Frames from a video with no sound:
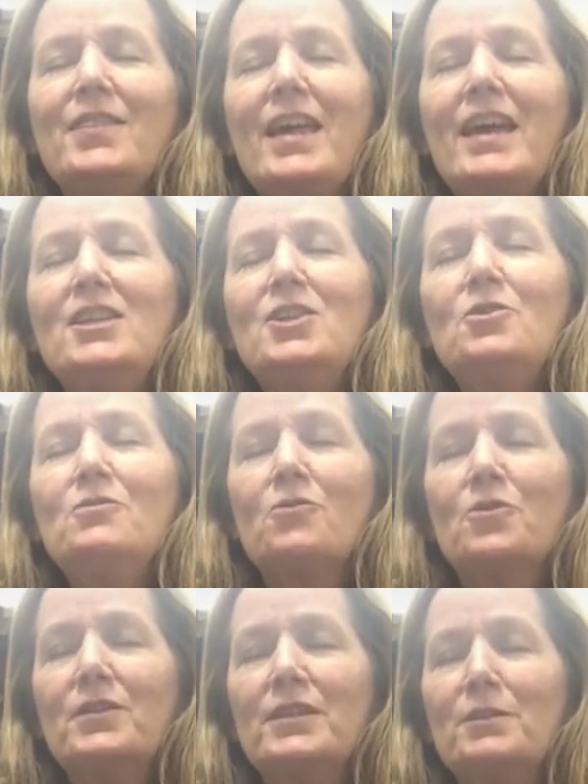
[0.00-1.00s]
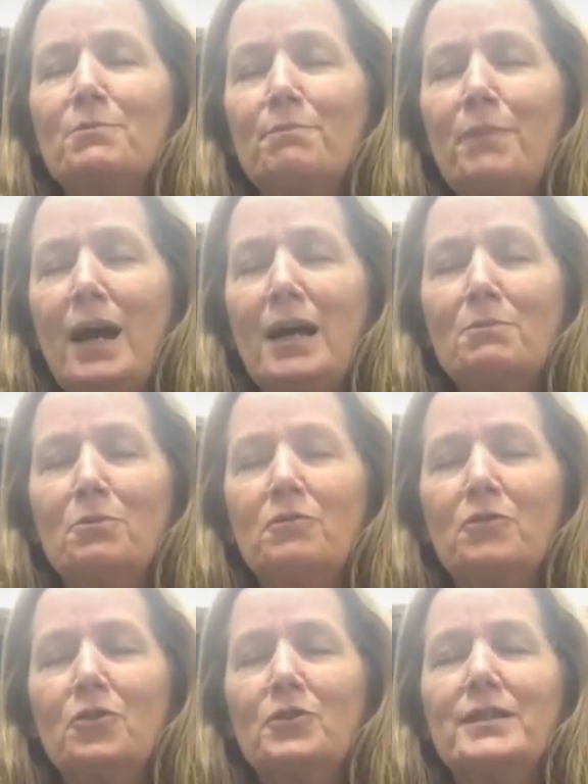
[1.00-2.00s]
Thank you for this Bible
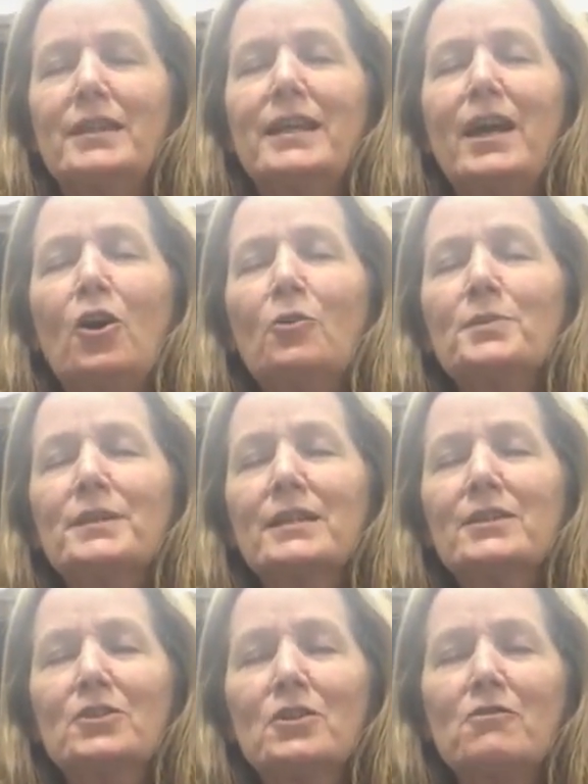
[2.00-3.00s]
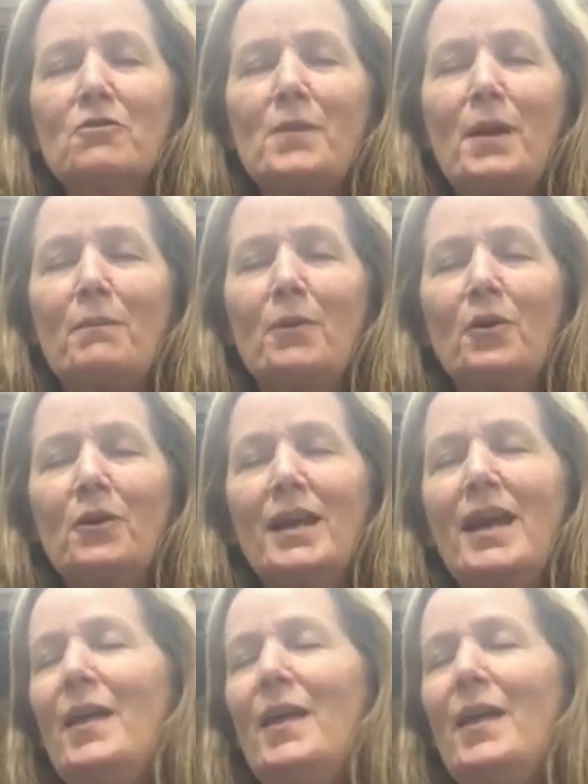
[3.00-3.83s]
verse that helps us to remember